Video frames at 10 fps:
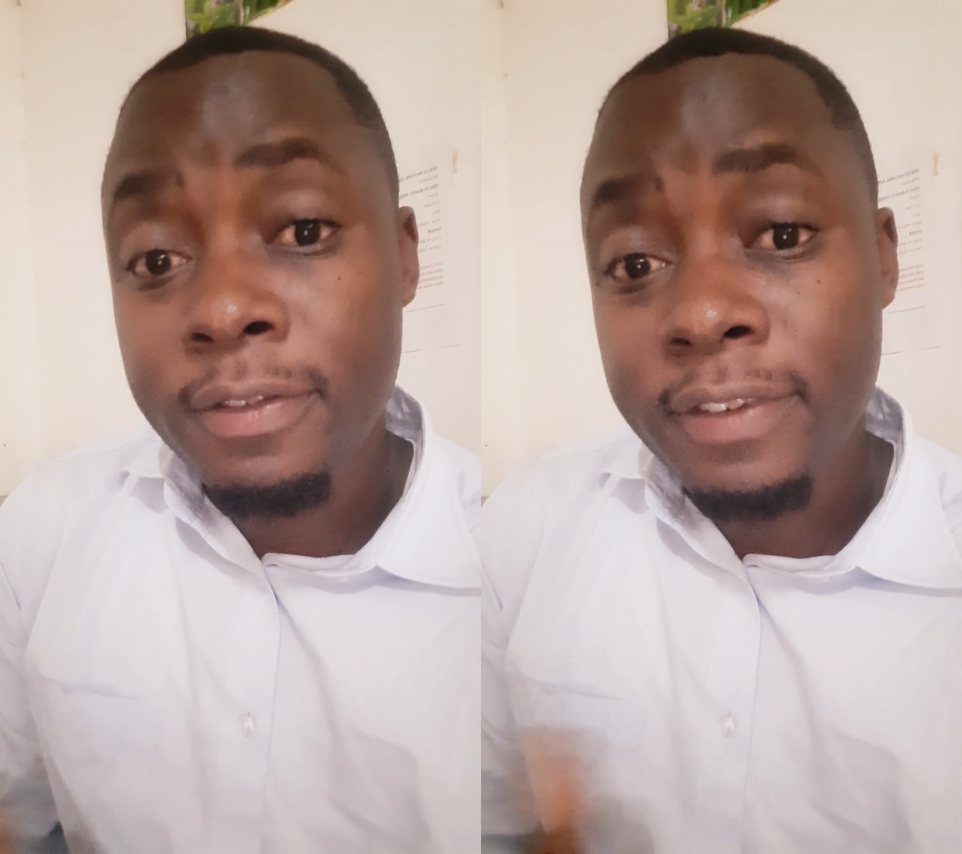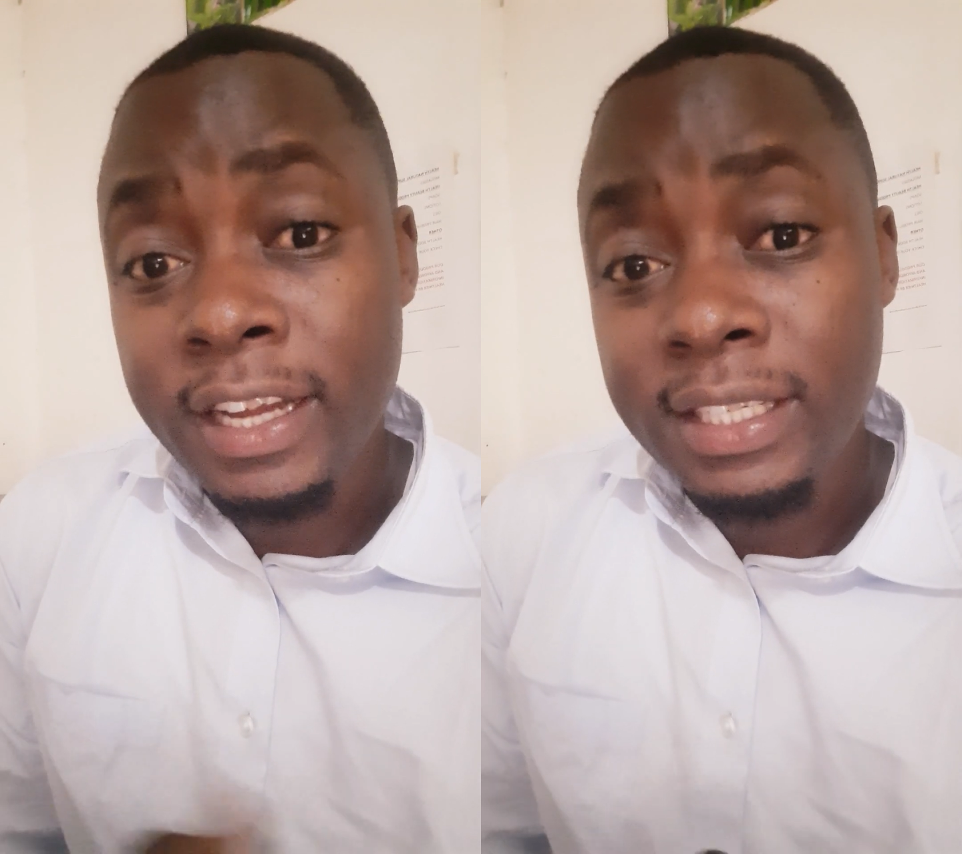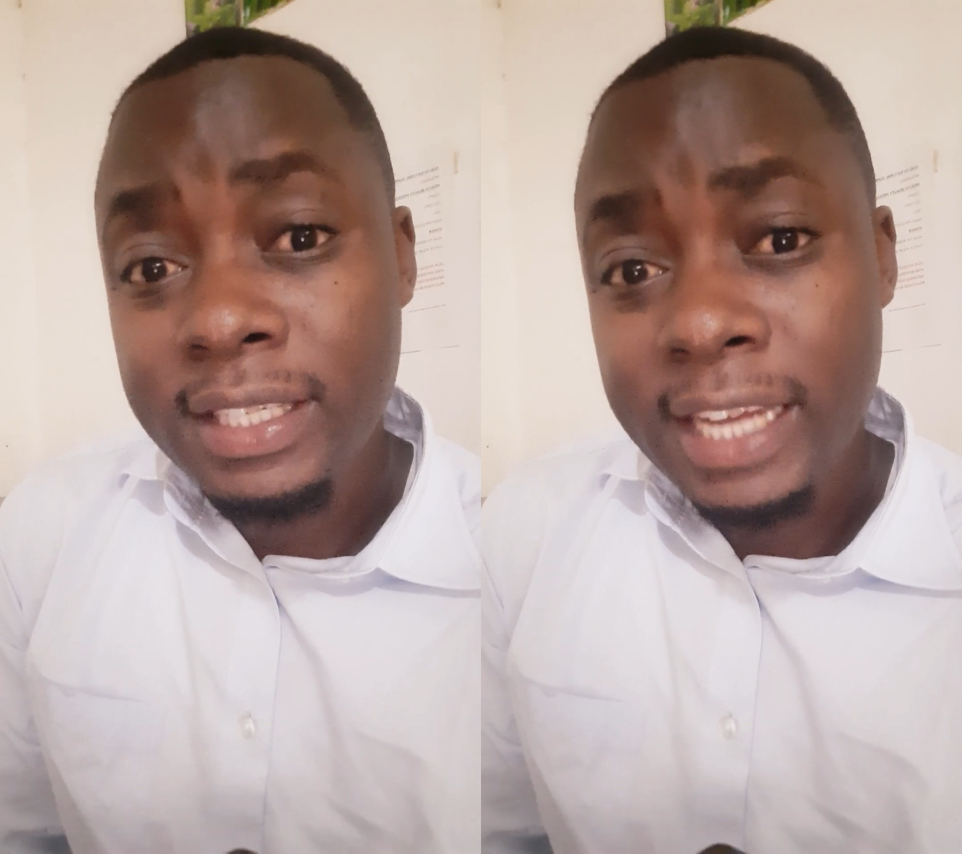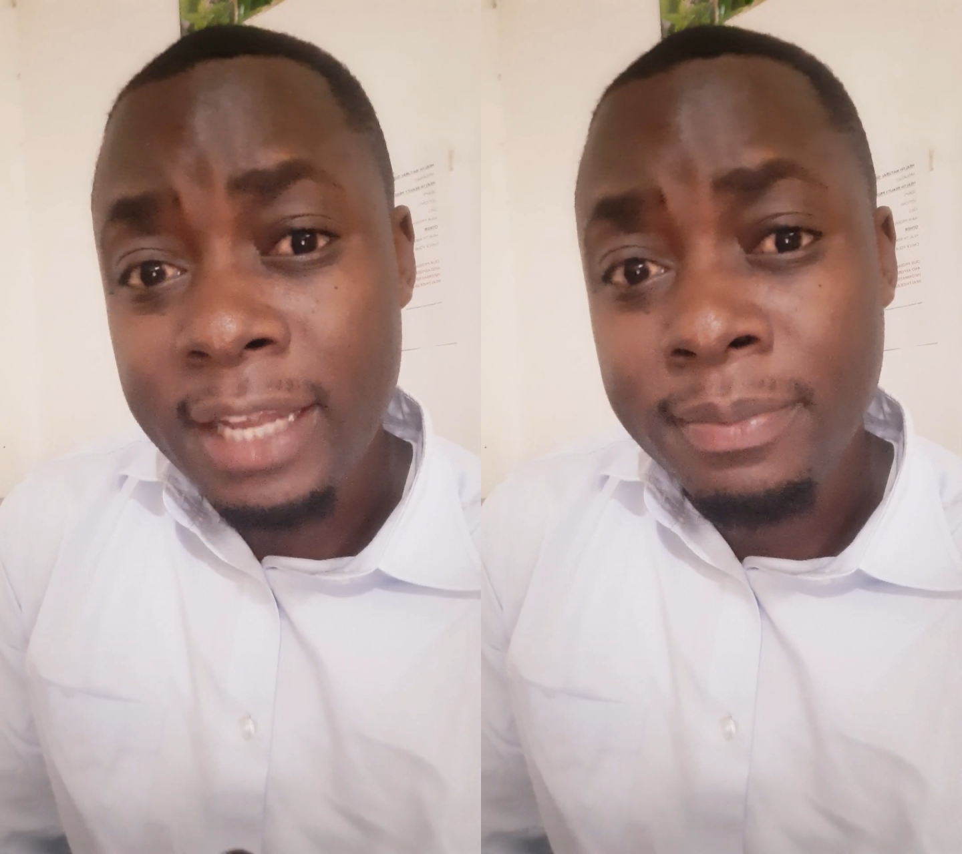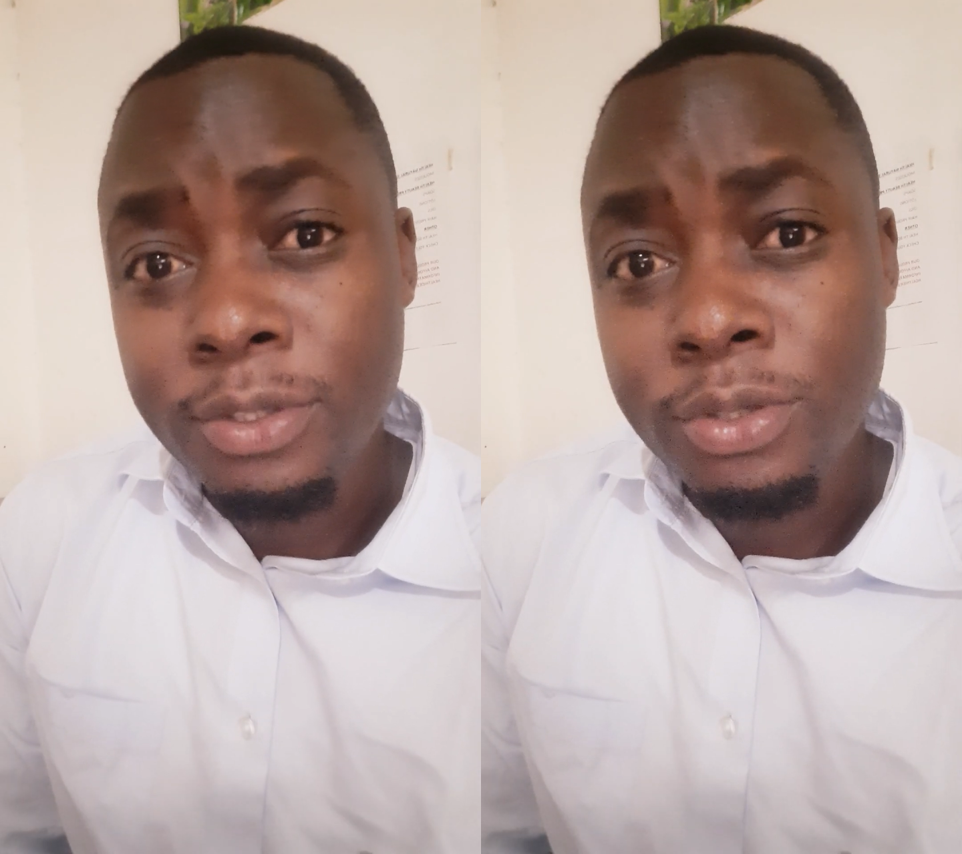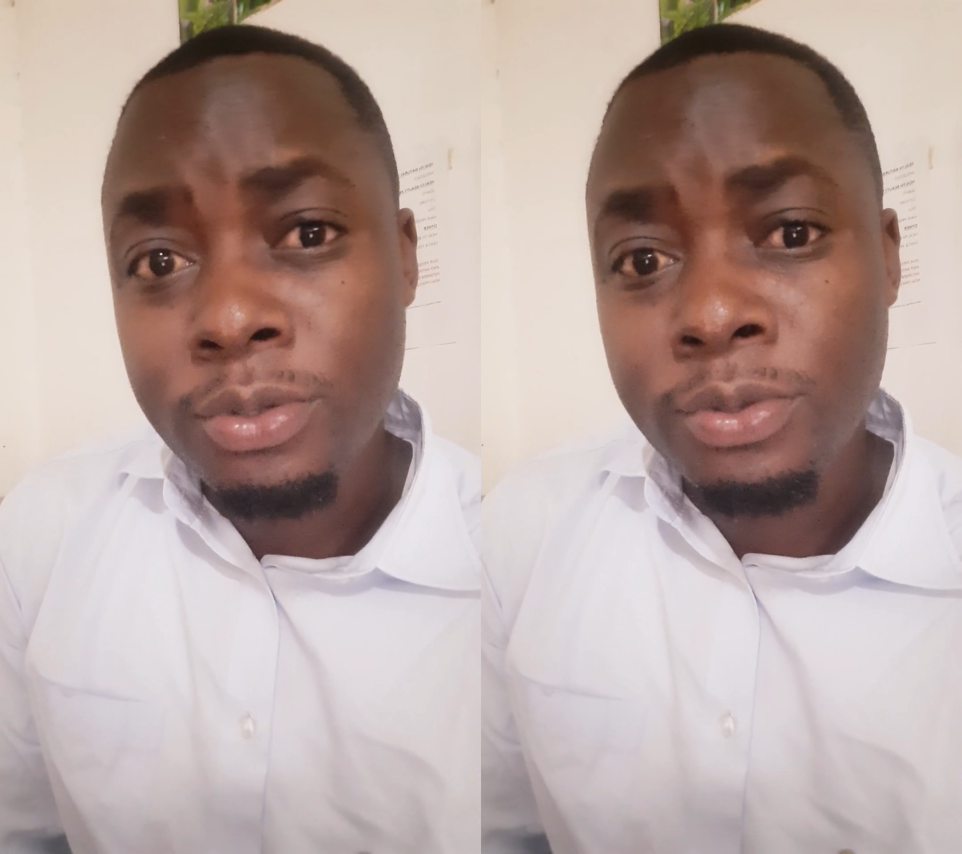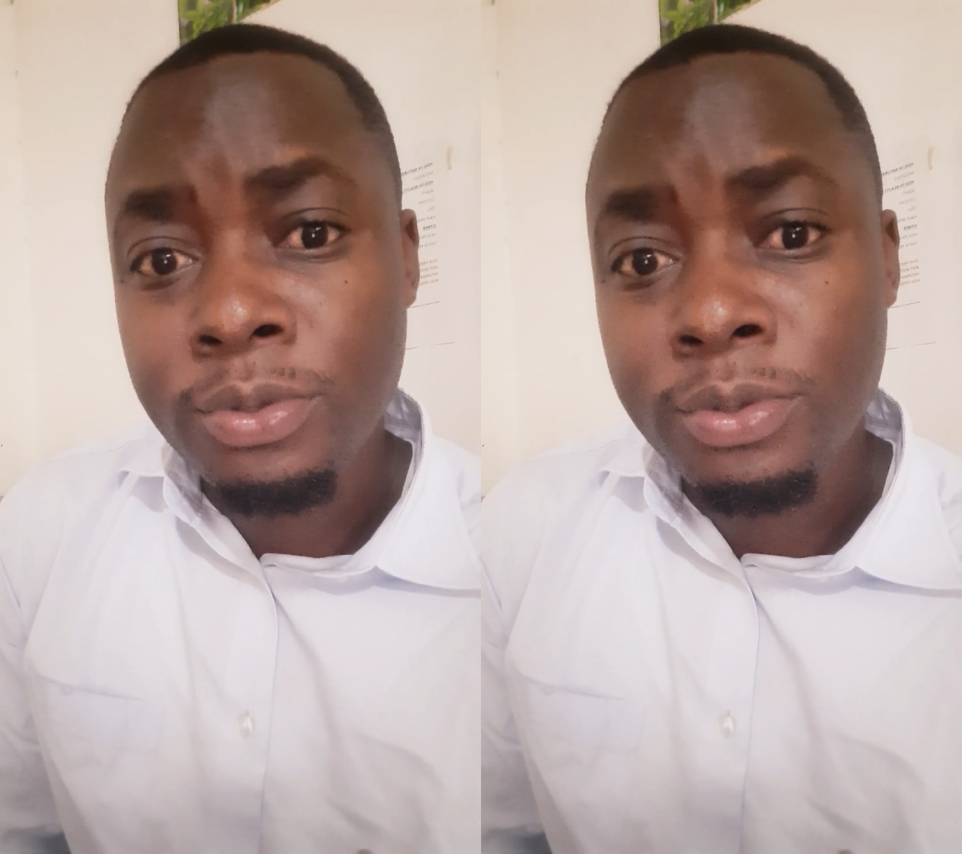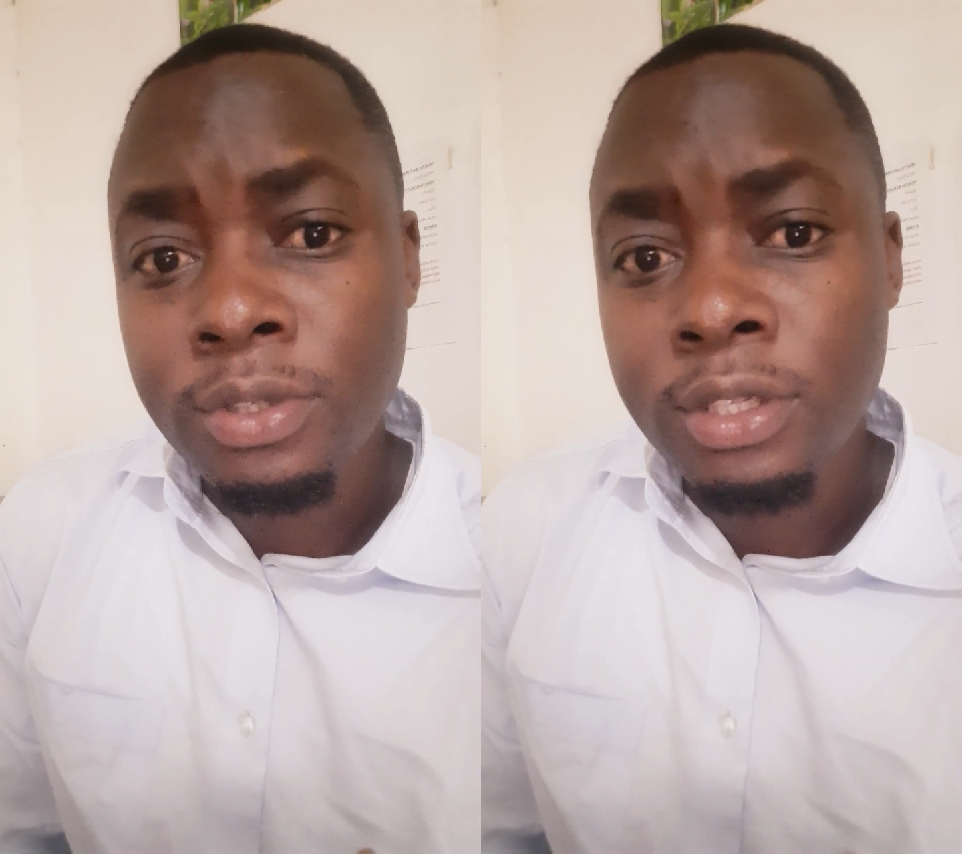find time
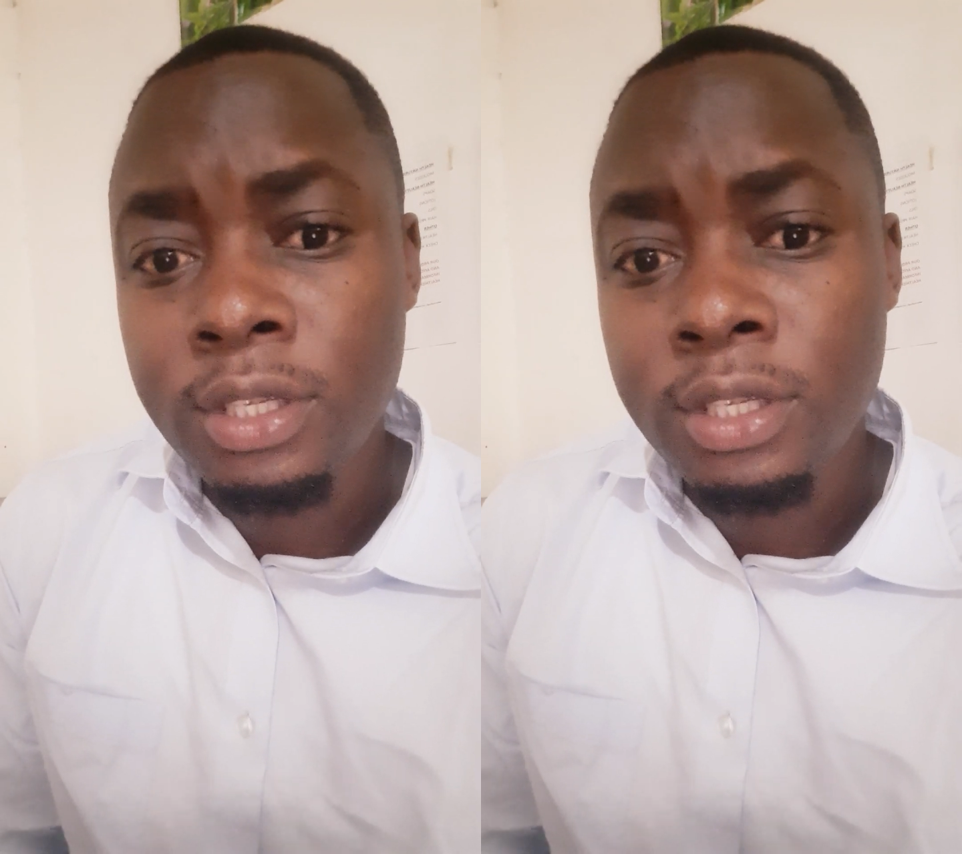to